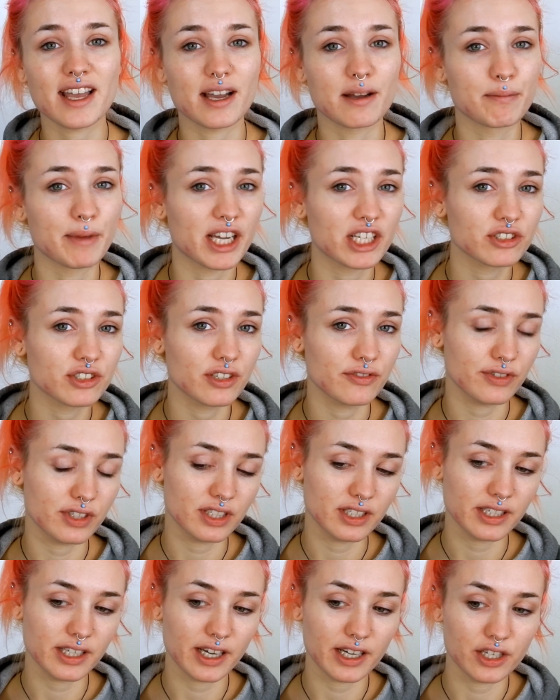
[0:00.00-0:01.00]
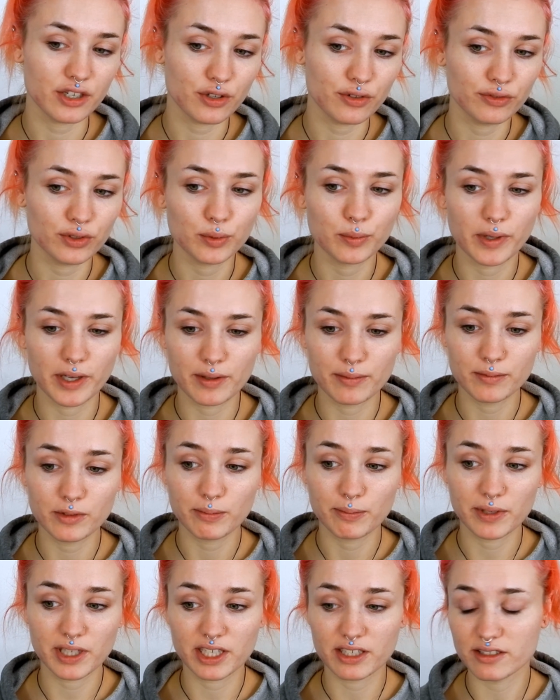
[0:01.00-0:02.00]
I'm actually feeling kind of overwhelmed
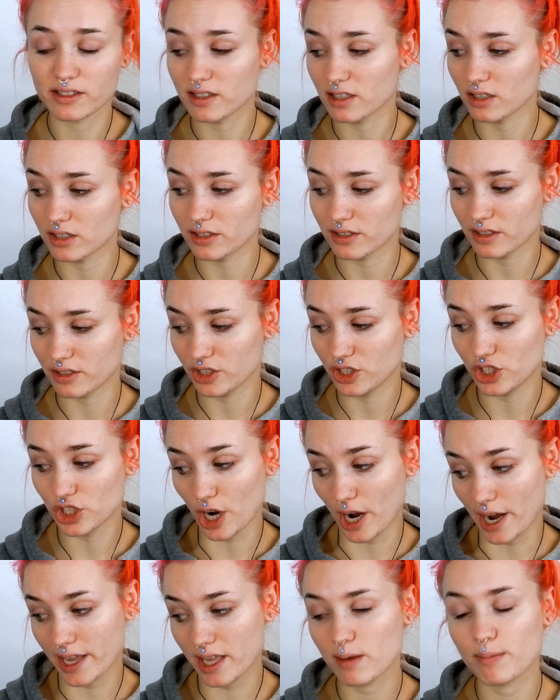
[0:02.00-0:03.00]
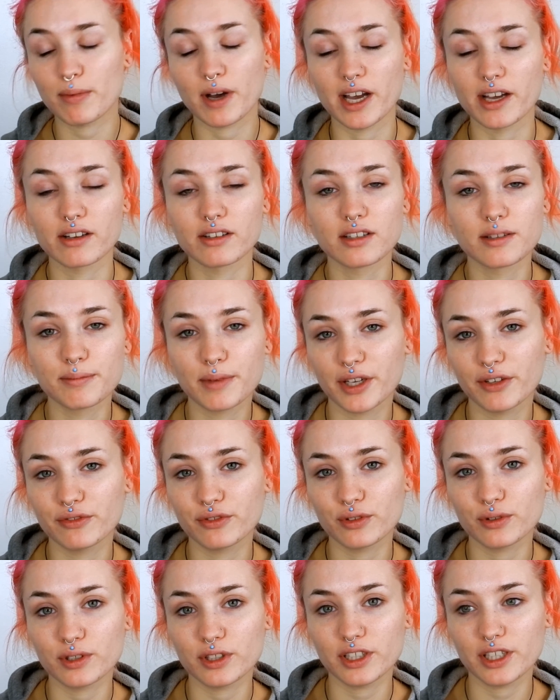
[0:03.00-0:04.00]
because there's a giant pile on my
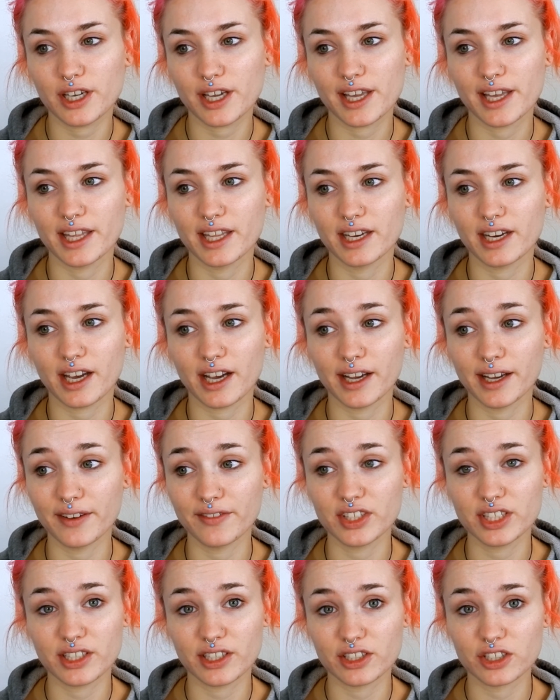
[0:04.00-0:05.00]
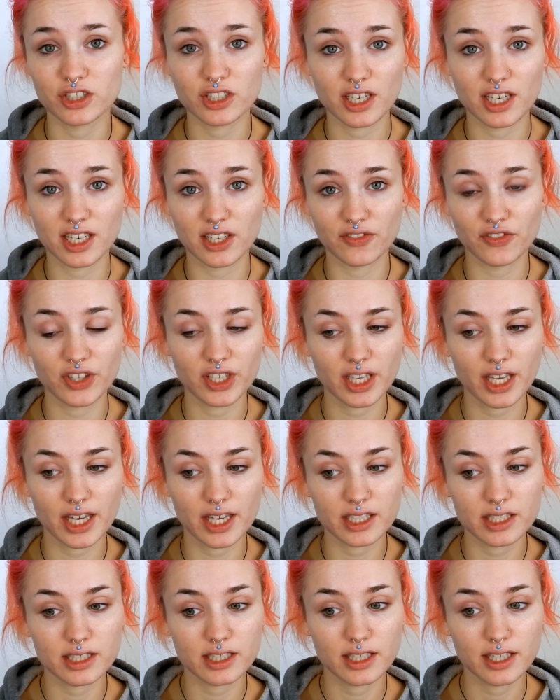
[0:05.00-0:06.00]
floor and I haven't touched any of it
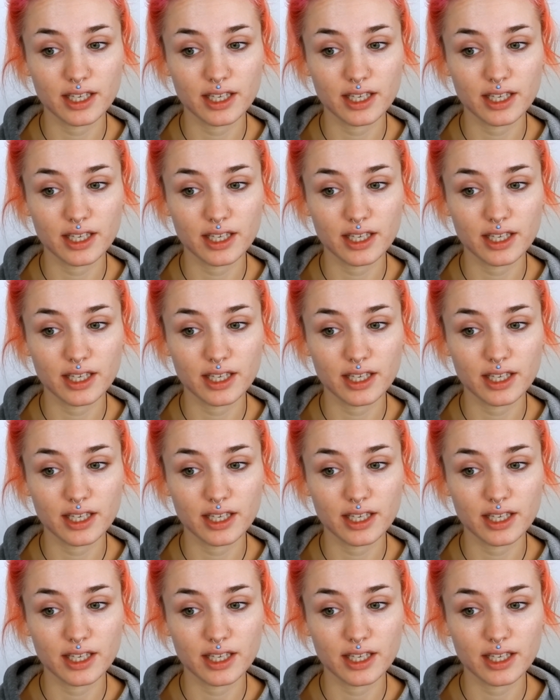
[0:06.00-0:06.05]
yet.